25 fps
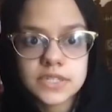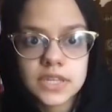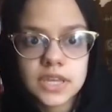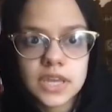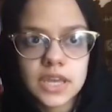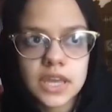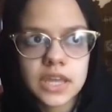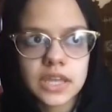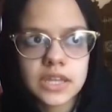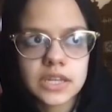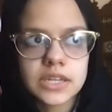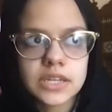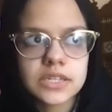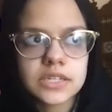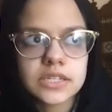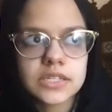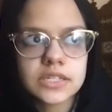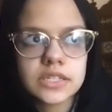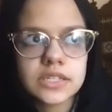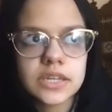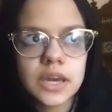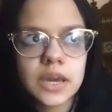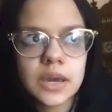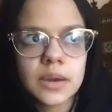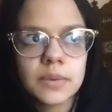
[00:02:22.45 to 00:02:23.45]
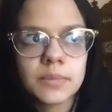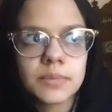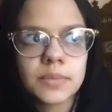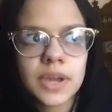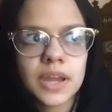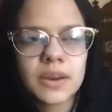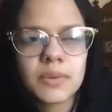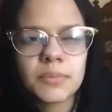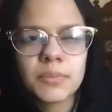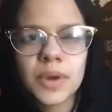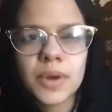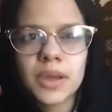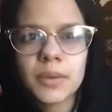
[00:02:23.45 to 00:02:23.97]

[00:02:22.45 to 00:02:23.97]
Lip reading: and kind of